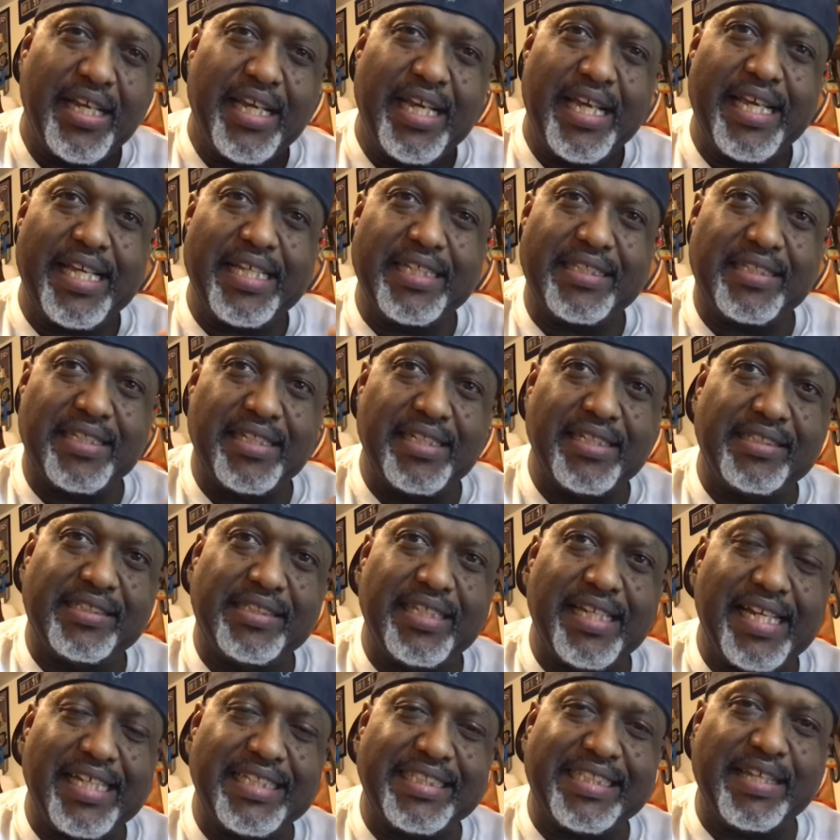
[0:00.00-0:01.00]
is
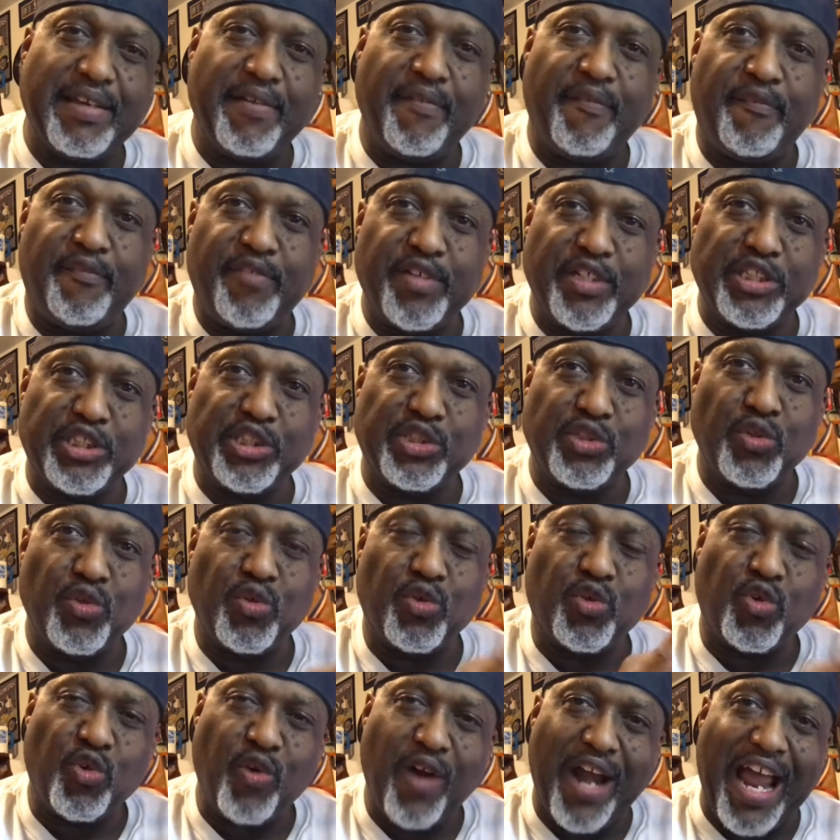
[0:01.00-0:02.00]
listed as the official
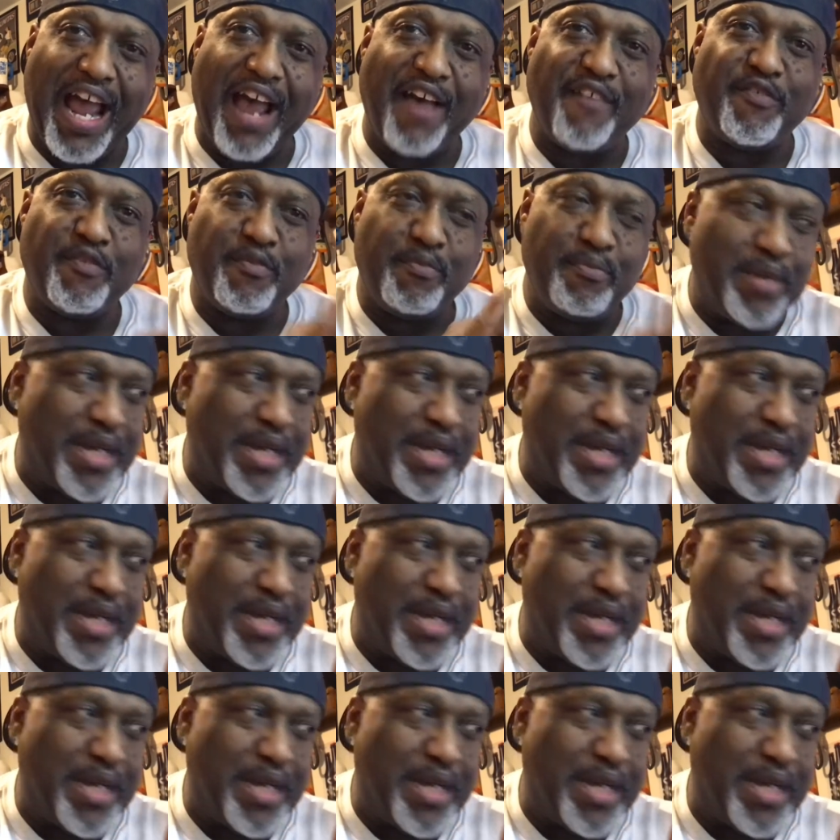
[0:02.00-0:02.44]
craft